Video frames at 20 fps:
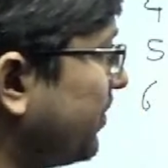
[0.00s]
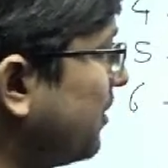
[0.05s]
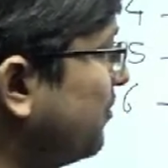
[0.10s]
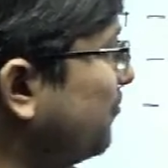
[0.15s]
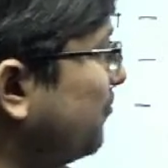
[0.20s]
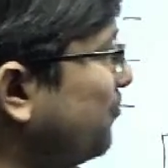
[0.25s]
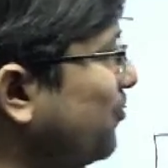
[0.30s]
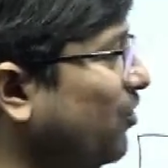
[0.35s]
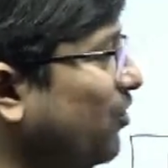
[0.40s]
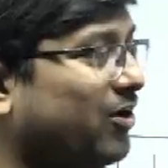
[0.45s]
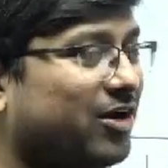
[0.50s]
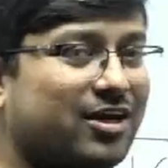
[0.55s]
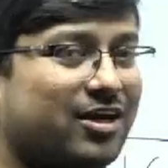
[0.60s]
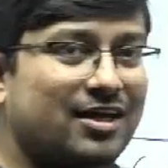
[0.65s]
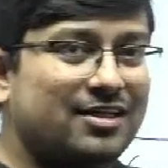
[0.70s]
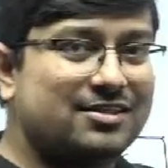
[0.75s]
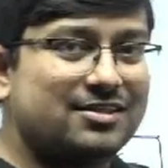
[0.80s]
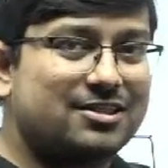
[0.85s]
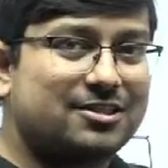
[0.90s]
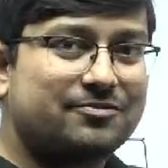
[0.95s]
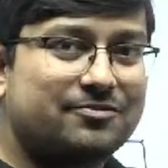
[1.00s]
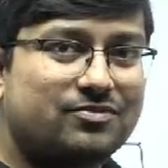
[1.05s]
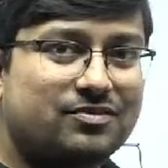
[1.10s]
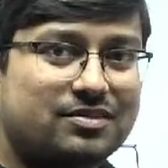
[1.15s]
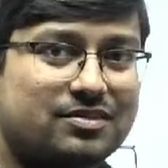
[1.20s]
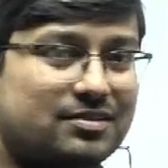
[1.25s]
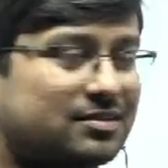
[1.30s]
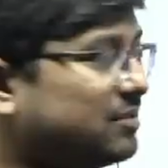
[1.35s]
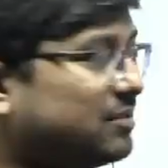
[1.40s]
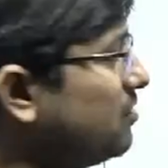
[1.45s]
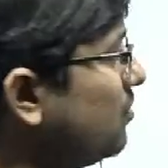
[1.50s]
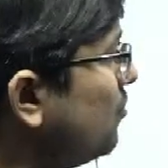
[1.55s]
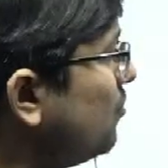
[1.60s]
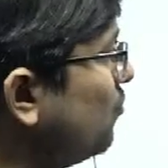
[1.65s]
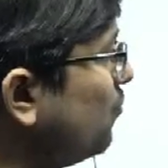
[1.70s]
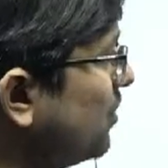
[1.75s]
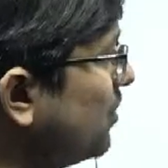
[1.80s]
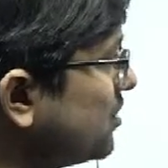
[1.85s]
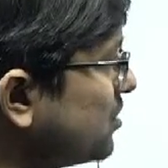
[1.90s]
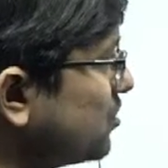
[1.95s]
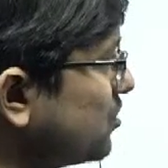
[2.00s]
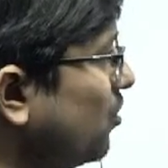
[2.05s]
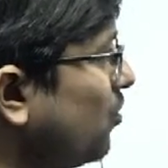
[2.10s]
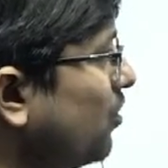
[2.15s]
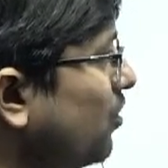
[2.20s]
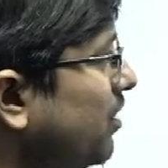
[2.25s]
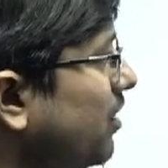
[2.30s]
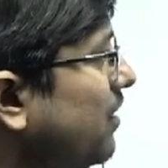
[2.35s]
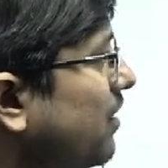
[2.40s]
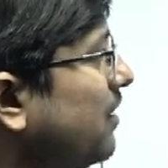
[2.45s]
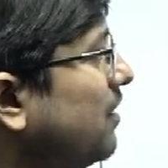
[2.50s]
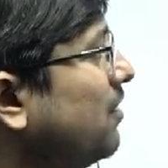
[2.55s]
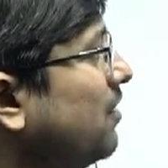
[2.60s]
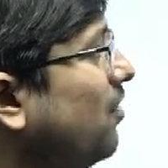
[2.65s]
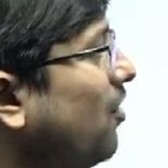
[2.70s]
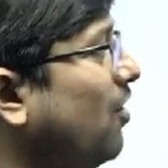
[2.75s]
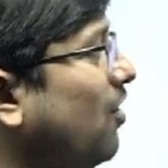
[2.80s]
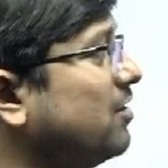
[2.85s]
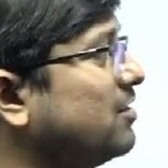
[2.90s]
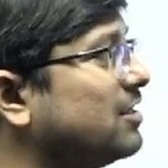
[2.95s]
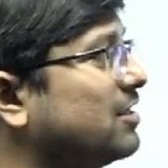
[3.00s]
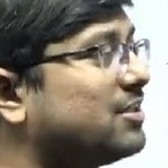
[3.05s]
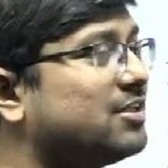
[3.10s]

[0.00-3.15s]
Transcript: 4 runs were scored on the